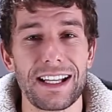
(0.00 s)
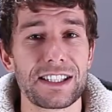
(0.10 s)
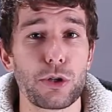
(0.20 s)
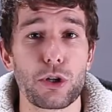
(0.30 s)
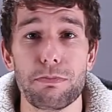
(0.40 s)

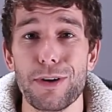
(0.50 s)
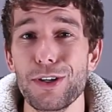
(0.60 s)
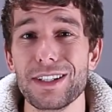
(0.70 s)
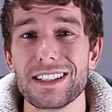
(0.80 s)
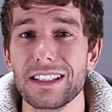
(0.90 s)
extra
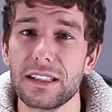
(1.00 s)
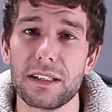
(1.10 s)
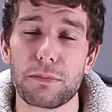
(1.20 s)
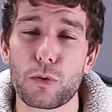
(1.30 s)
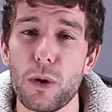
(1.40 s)
components in
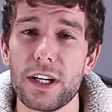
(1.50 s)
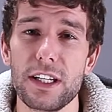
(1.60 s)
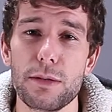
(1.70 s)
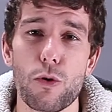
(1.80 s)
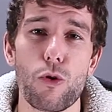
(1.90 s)
the quad
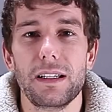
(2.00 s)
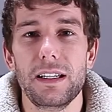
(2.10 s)
anymore.